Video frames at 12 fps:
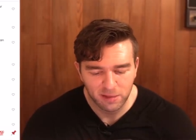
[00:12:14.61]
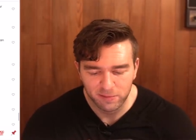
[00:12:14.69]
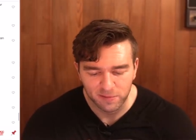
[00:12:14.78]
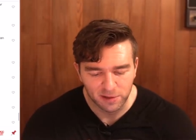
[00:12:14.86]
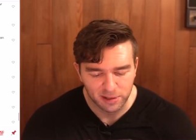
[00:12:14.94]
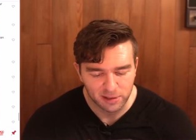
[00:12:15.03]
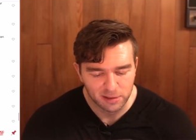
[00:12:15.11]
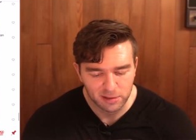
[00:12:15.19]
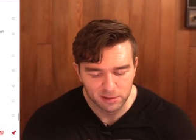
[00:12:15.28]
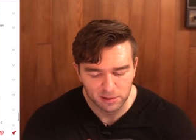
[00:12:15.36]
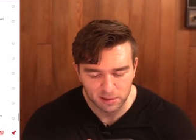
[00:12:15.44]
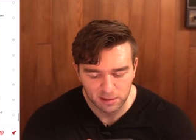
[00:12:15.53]
Funny.
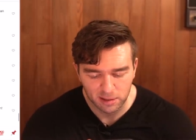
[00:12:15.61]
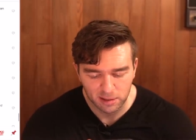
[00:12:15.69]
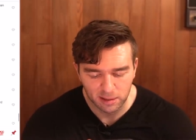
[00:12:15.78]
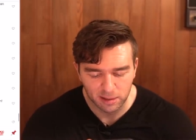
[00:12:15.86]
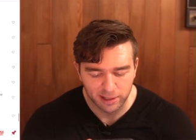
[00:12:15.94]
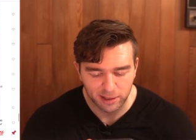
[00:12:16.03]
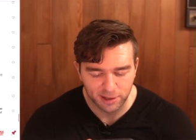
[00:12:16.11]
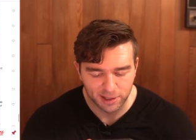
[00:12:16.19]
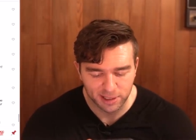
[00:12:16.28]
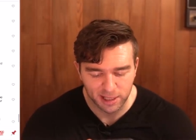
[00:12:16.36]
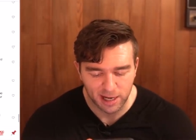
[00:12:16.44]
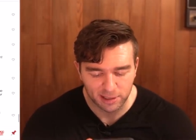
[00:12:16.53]

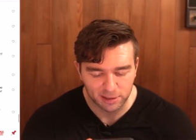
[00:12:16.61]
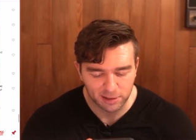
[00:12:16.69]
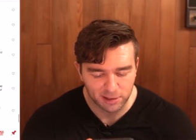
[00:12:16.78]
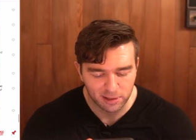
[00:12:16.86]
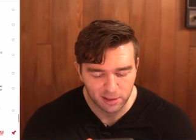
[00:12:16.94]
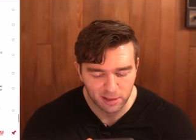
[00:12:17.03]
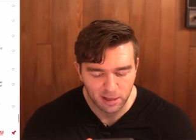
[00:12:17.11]
Hilarious, actually.